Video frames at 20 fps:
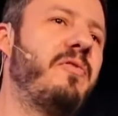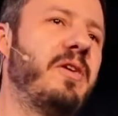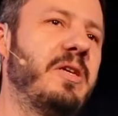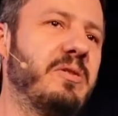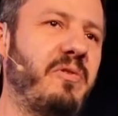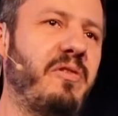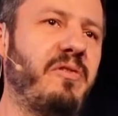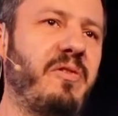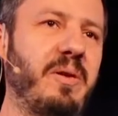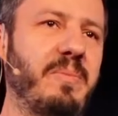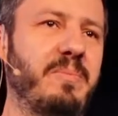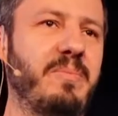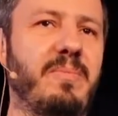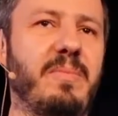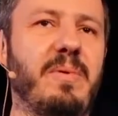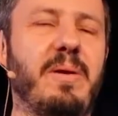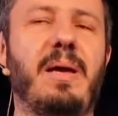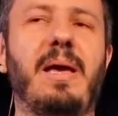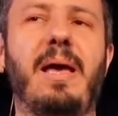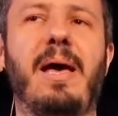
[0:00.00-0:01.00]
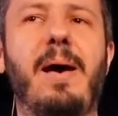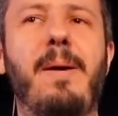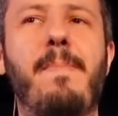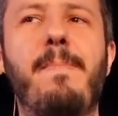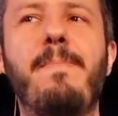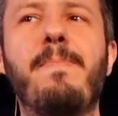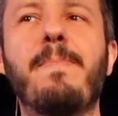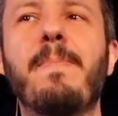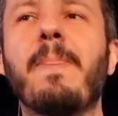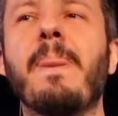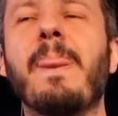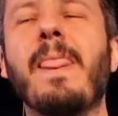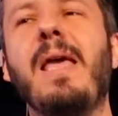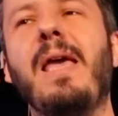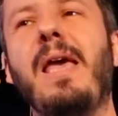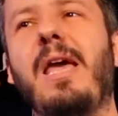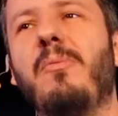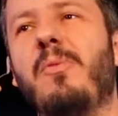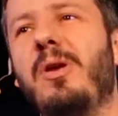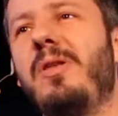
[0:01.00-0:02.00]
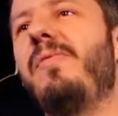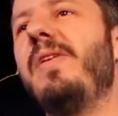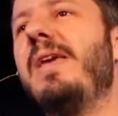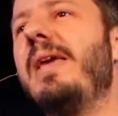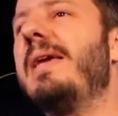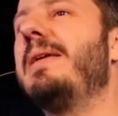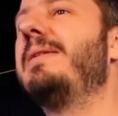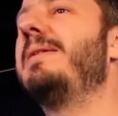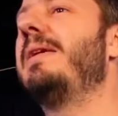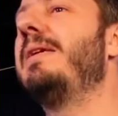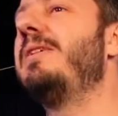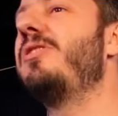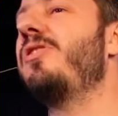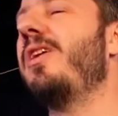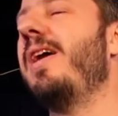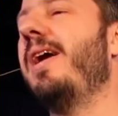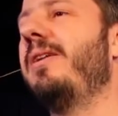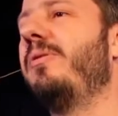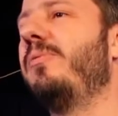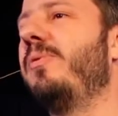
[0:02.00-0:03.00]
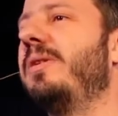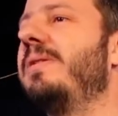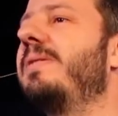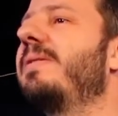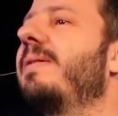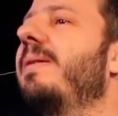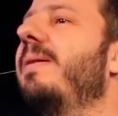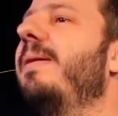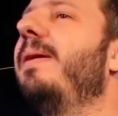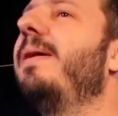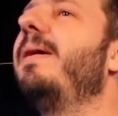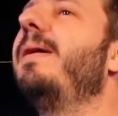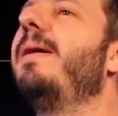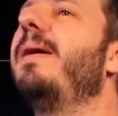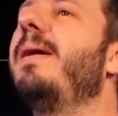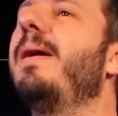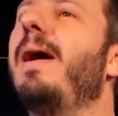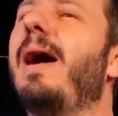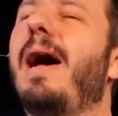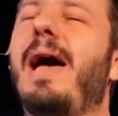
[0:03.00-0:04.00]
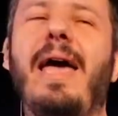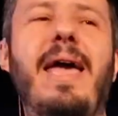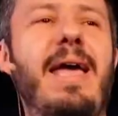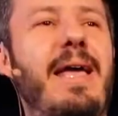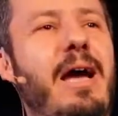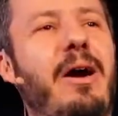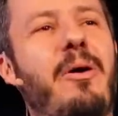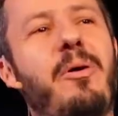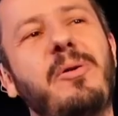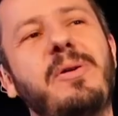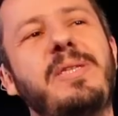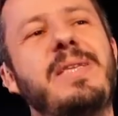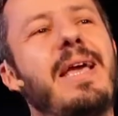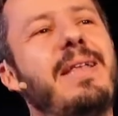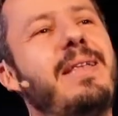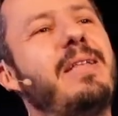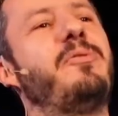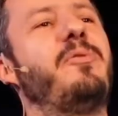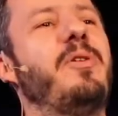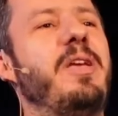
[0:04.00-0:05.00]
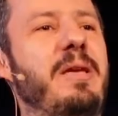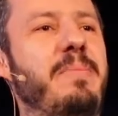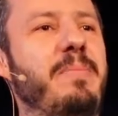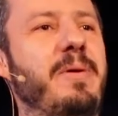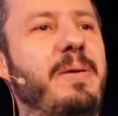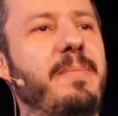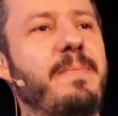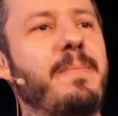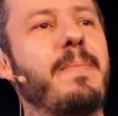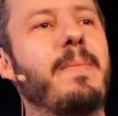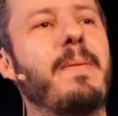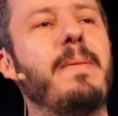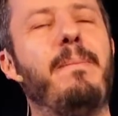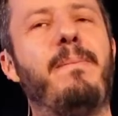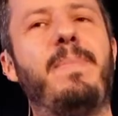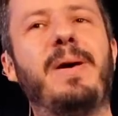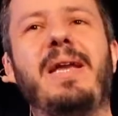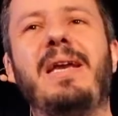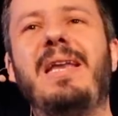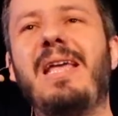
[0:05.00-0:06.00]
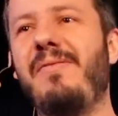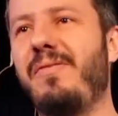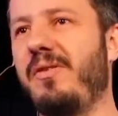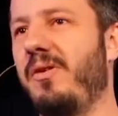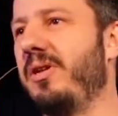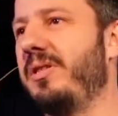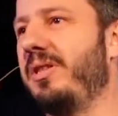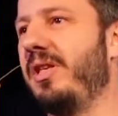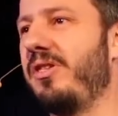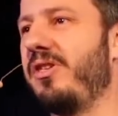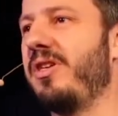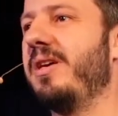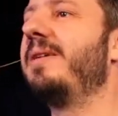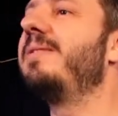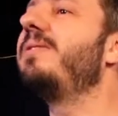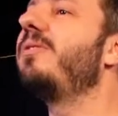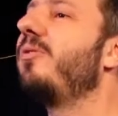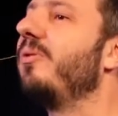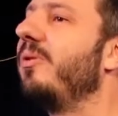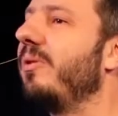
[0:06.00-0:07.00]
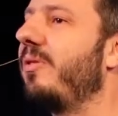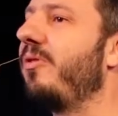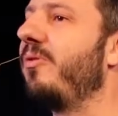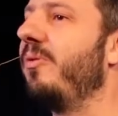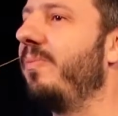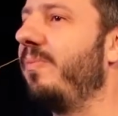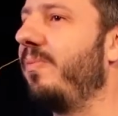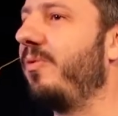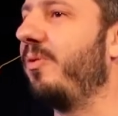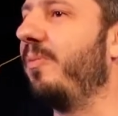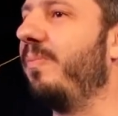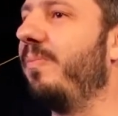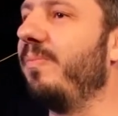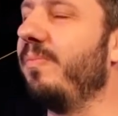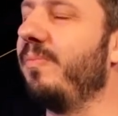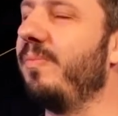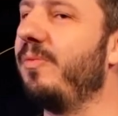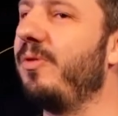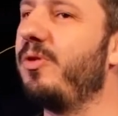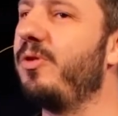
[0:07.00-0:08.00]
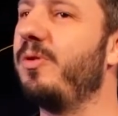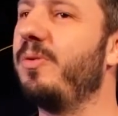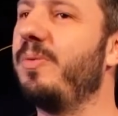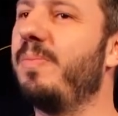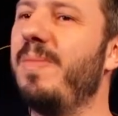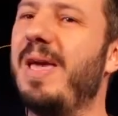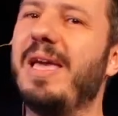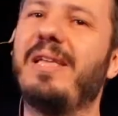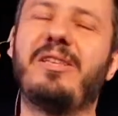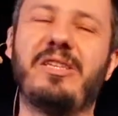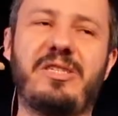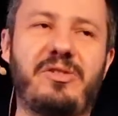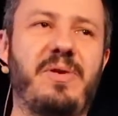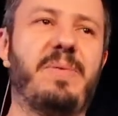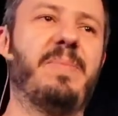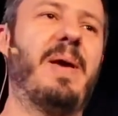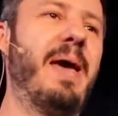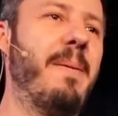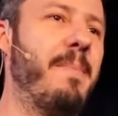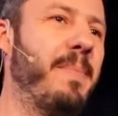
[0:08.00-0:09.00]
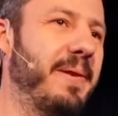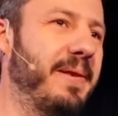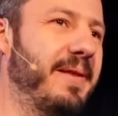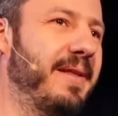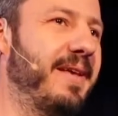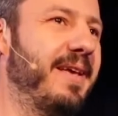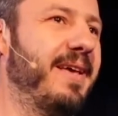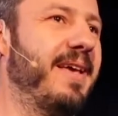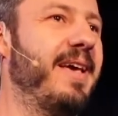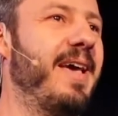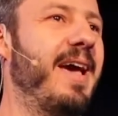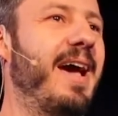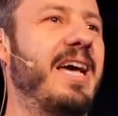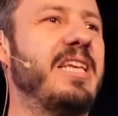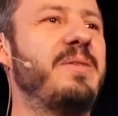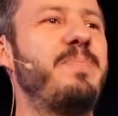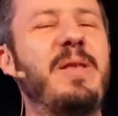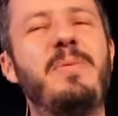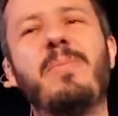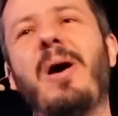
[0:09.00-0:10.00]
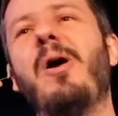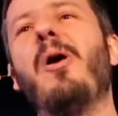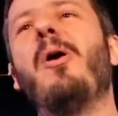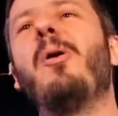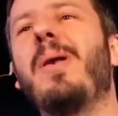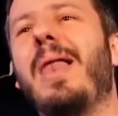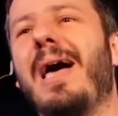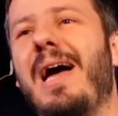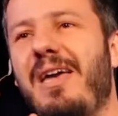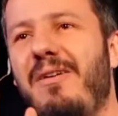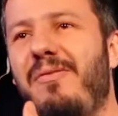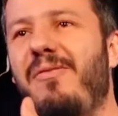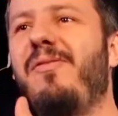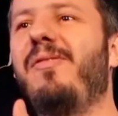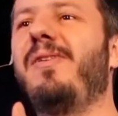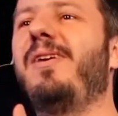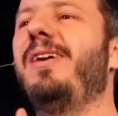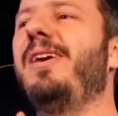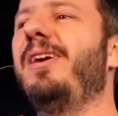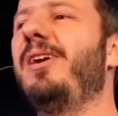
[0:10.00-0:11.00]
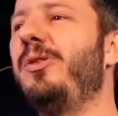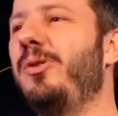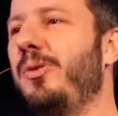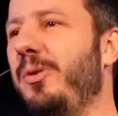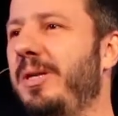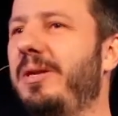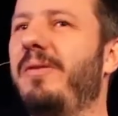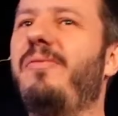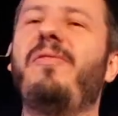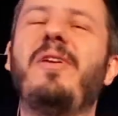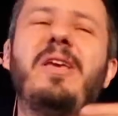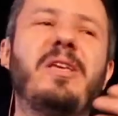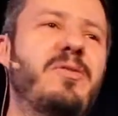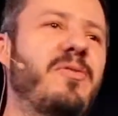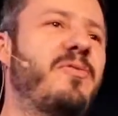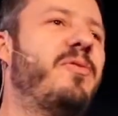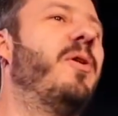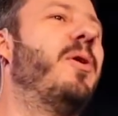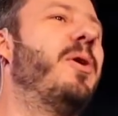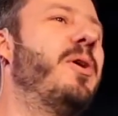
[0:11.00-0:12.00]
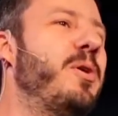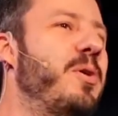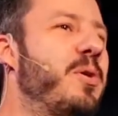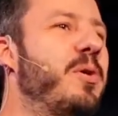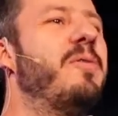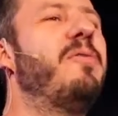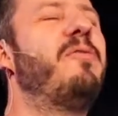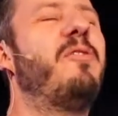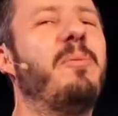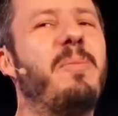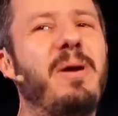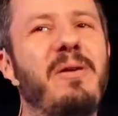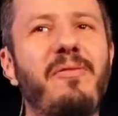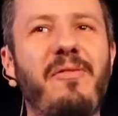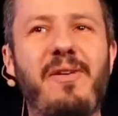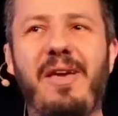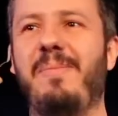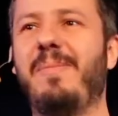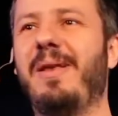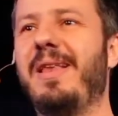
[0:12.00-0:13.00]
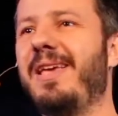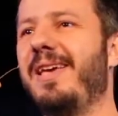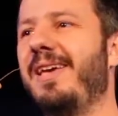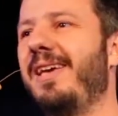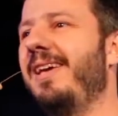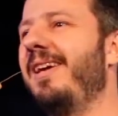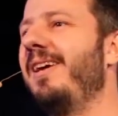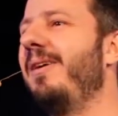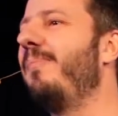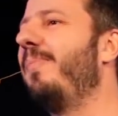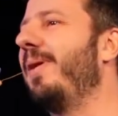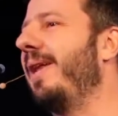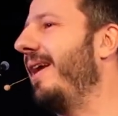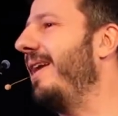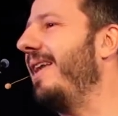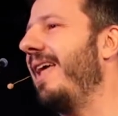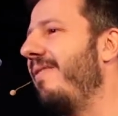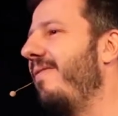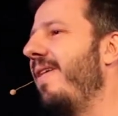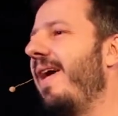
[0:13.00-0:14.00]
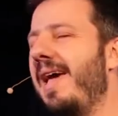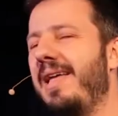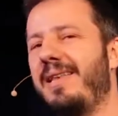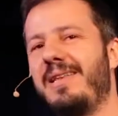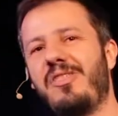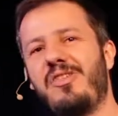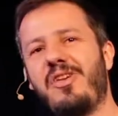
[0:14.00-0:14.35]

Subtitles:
things with him. And one thing he shared was, I always had a dream, but I never got the chance to make this dream happen. I spent my whole life doing the things for you, for my family, but I never had the